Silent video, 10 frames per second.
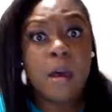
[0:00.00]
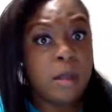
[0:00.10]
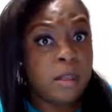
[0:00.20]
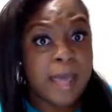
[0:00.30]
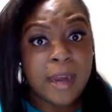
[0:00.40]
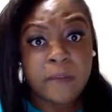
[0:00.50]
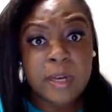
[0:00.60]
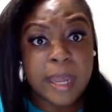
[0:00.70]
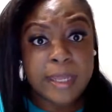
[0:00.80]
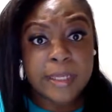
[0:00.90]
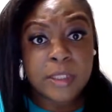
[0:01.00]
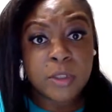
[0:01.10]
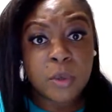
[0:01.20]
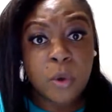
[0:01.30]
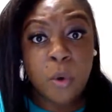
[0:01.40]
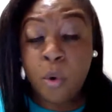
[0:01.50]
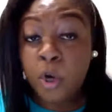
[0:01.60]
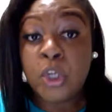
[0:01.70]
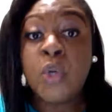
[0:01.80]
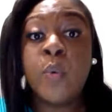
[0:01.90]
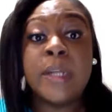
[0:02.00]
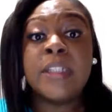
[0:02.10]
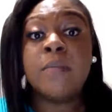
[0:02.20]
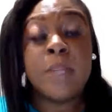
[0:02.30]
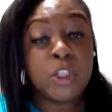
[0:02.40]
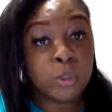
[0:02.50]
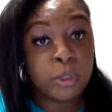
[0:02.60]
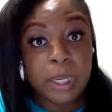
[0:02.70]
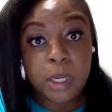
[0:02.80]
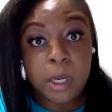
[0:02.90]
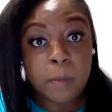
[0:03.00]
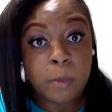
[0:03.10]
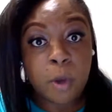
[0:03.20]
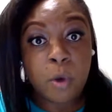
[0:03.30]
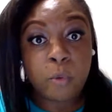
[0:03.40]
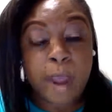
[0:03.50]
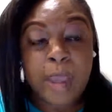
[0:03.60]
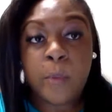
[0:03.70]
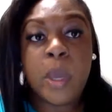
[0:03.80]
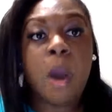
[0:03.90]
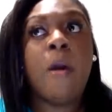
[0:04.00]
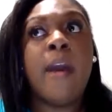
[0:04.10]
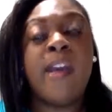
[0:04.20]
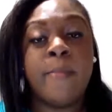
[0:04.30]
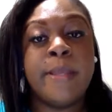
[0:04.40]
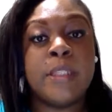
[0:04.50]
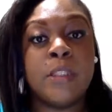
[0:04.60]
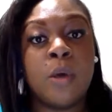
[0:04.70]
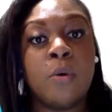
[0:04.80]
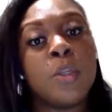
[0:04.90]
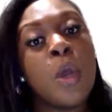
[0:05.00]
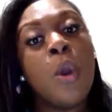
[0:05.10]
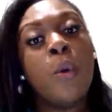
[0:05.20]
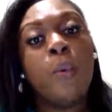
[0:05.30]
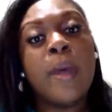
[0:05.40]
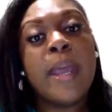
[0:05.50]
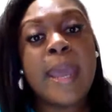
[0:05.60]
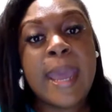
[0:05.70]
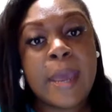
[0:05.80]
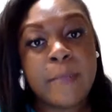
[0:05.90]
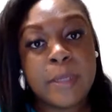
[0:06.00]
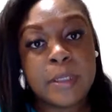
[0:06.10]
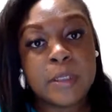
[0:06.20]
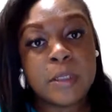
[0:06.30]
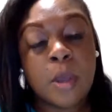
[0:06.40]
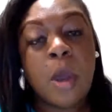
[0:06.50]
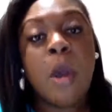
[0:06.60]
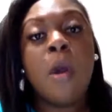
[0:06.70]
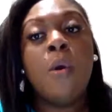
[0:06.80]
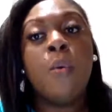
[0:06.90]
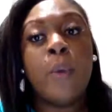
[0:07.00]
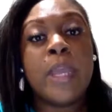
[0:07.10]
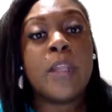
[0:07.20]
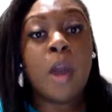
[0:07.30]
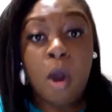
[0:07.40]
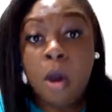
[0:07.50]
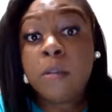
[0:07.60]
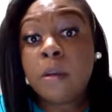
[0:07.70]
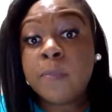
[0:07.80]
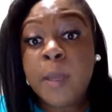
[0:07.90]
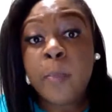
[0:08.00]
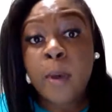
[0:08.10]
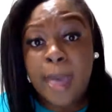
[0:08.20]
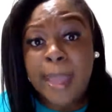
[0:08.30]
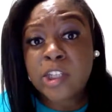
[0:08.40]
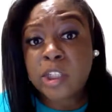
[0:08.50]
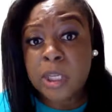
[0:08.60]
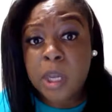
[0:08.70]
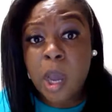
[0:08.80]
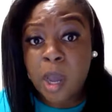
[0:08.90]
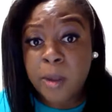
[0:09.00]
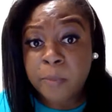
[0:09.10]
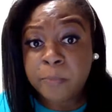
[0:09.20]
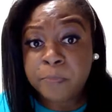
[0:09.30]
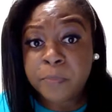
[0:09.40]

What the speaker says: a lot of clients, or you want to meet your income goal, right? We all have business goals. What happens when all those people actually come?